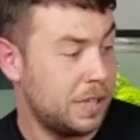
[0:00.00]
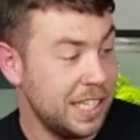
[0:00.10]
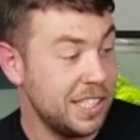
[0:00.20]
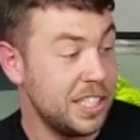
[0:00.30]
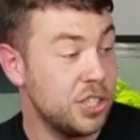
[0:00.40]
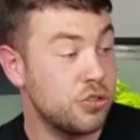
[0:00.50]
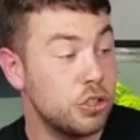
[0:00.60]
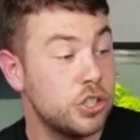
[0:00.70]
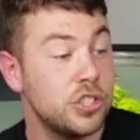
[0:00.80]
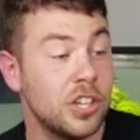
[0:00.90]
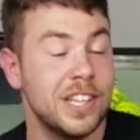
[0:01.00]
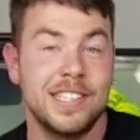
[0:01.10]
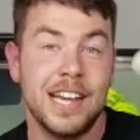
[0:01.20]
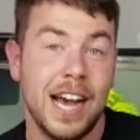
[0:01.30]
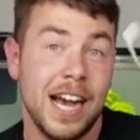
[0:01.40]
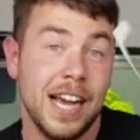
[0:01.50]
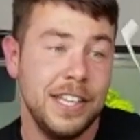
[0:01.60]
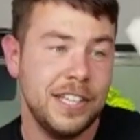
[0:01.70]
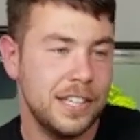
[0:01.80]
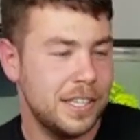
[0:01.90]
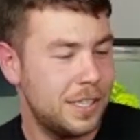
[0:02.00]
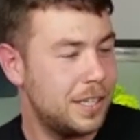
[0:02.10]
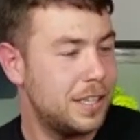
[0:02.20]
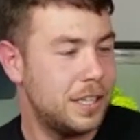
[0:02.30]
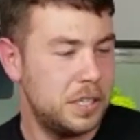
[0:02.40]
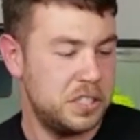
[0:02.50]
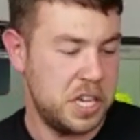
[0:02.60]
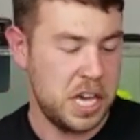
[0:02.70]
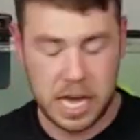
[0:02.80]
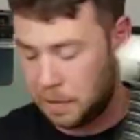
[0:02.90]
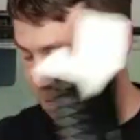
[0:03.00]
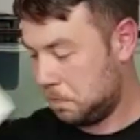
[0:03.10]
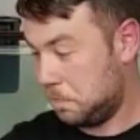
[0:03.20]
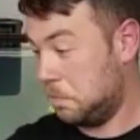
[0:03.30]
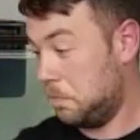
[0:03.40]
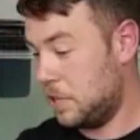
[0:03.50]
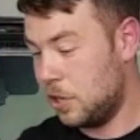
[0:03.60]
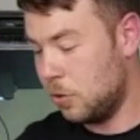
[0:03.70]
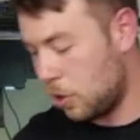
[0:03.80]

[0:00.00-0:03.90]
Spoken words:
Easy instructions on the side. Yeah, tell you